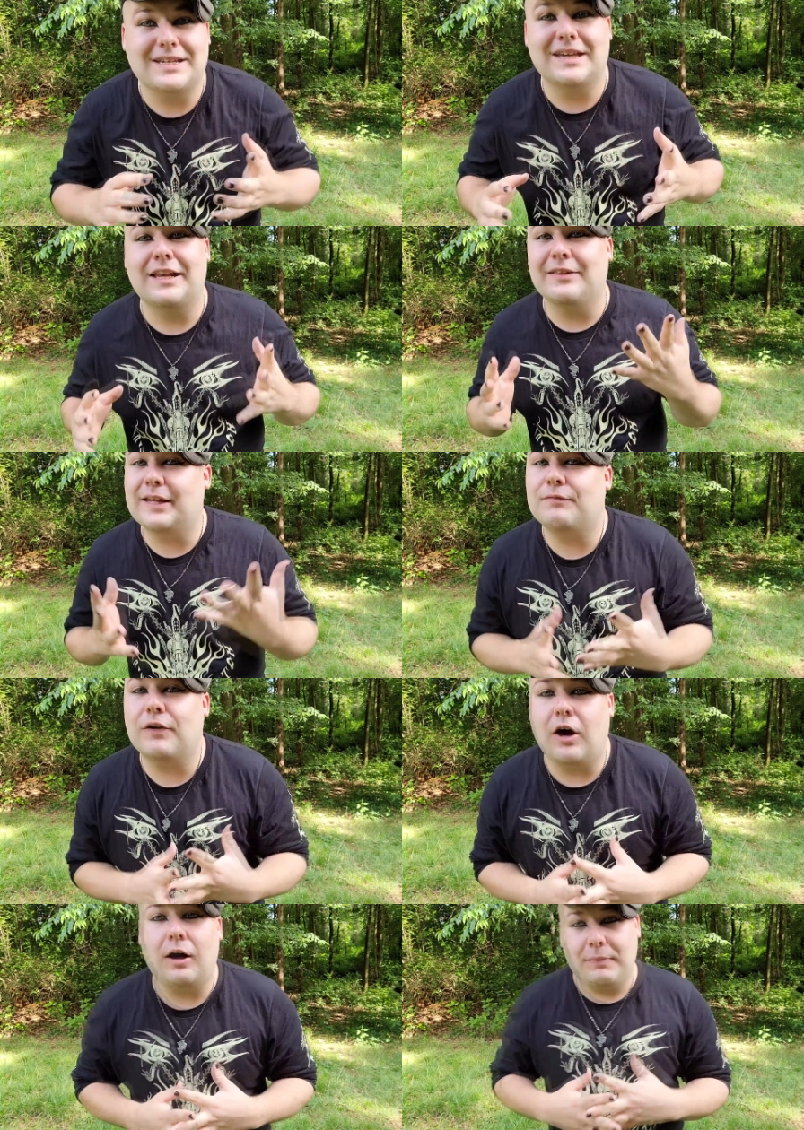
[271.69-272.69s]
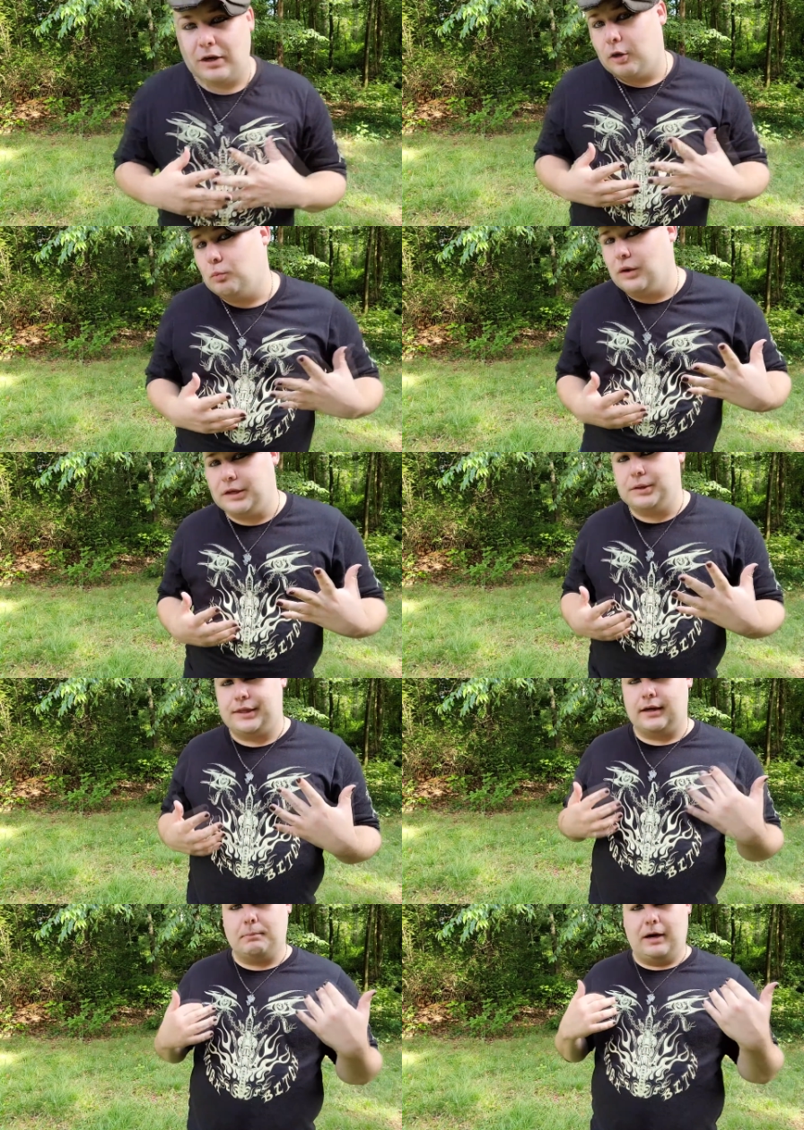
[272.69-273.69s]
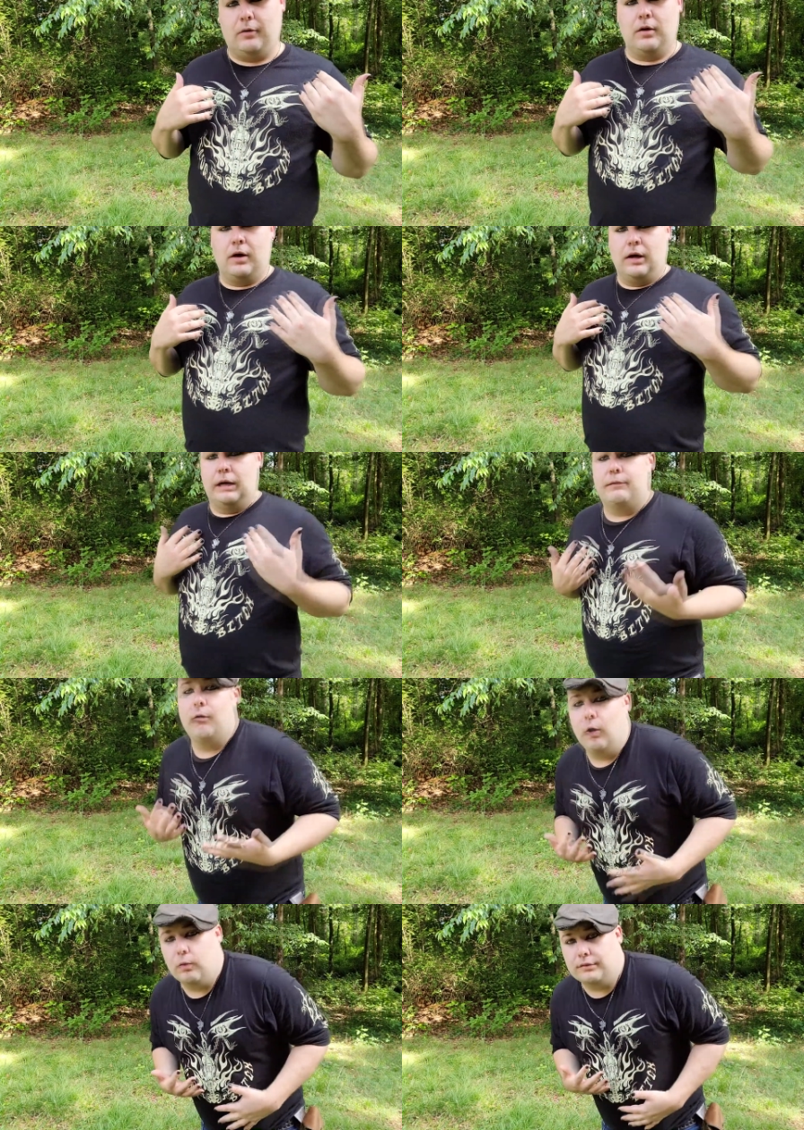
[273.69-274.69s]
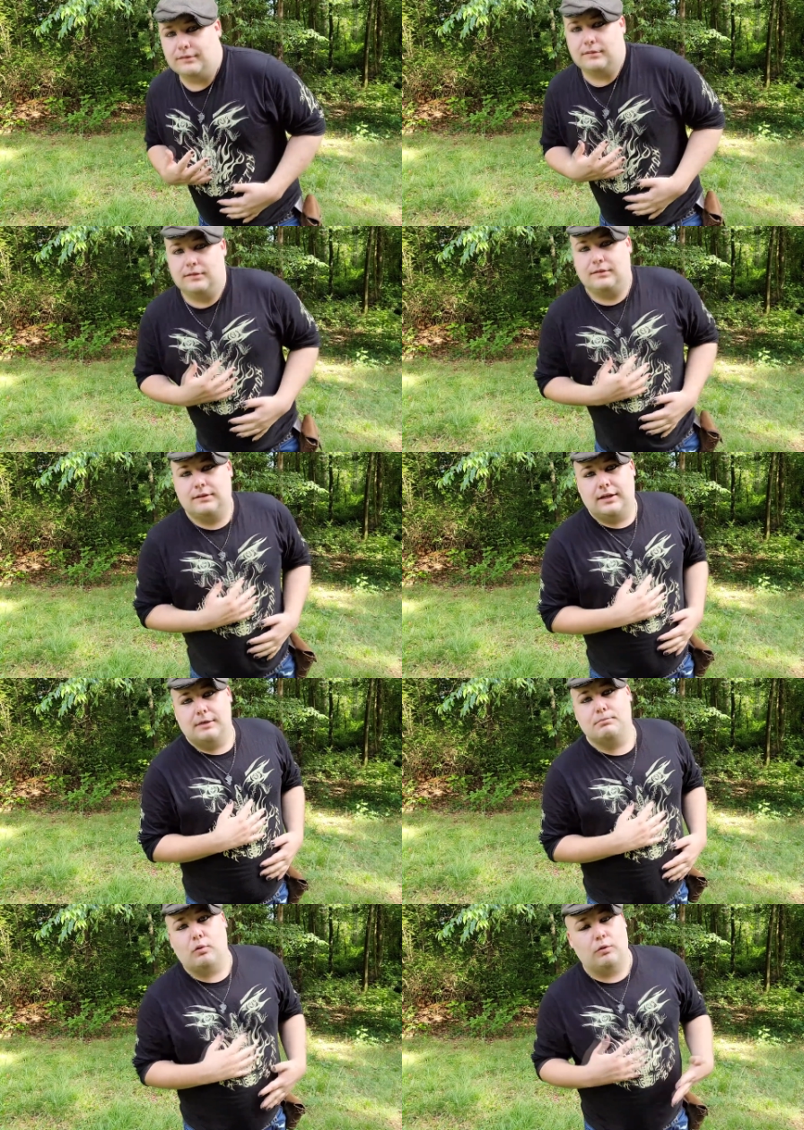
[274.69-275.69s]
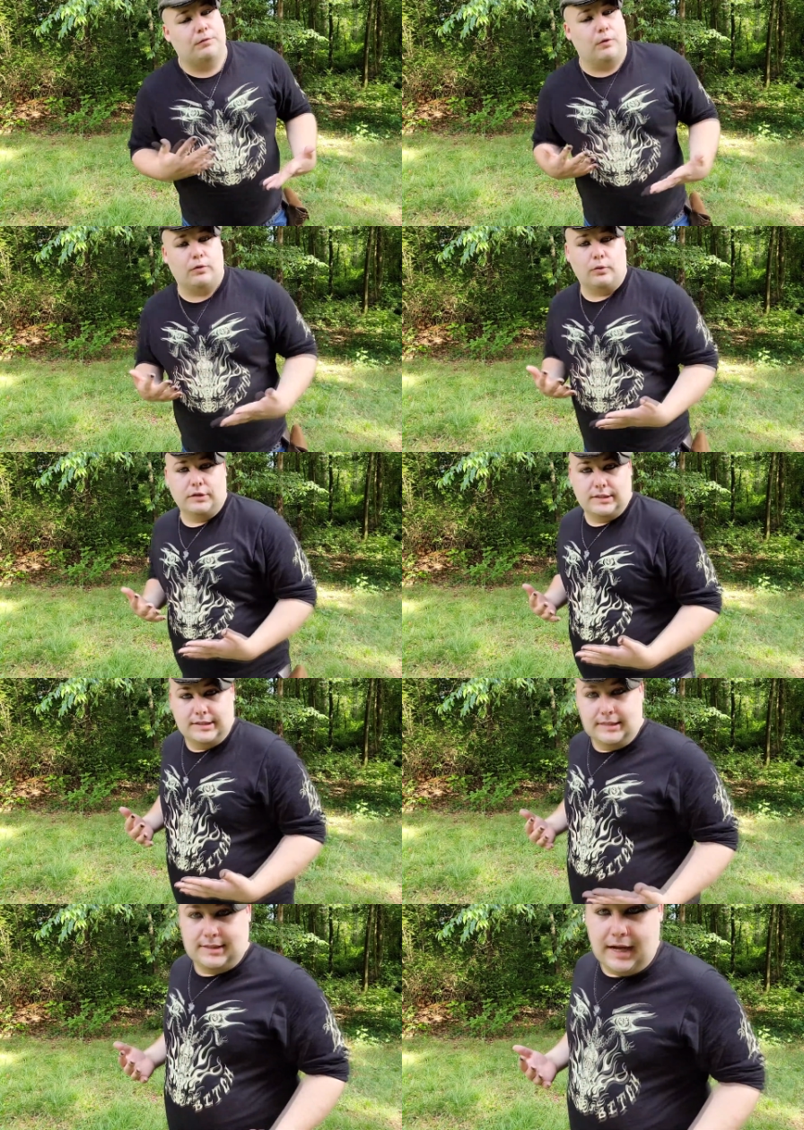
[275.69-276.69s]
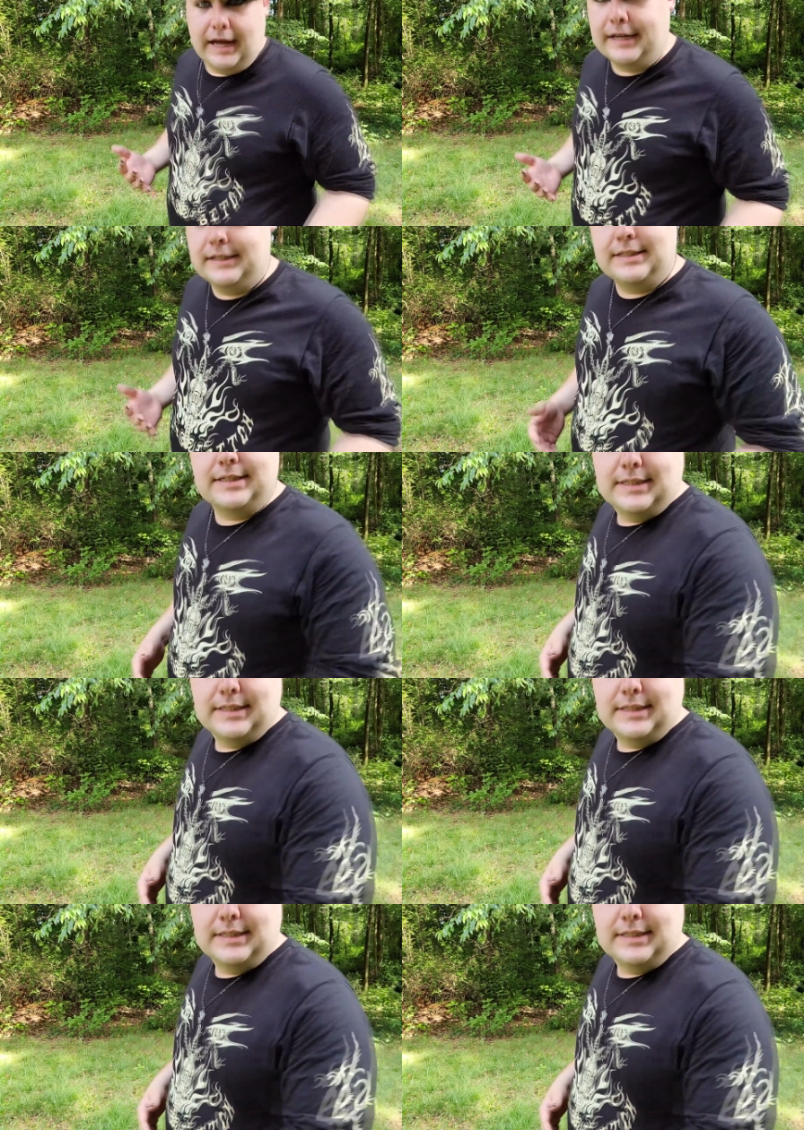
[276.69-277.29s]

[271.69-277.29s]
And leave a comment on what you think about oh, Tim or Folklord's designs.